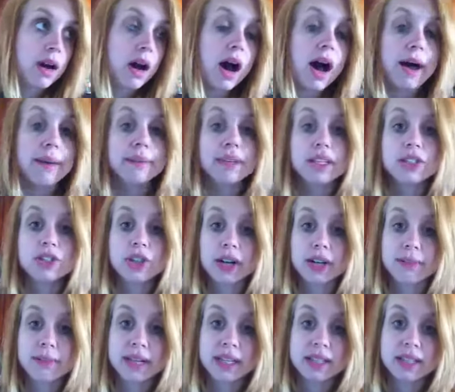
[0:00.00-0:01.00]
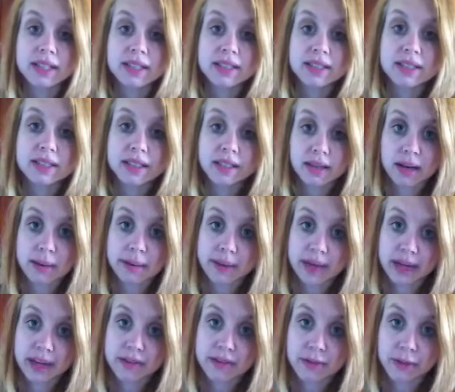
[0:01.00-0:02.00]
I'm going to try to make these in
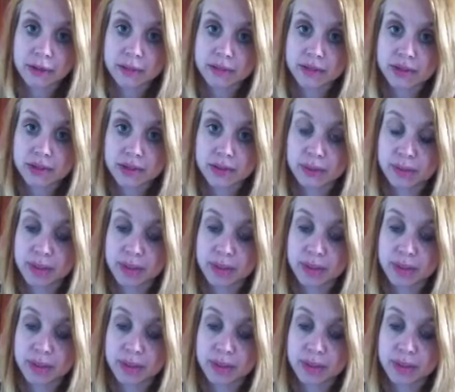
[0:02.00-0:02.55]
cupcake form soon,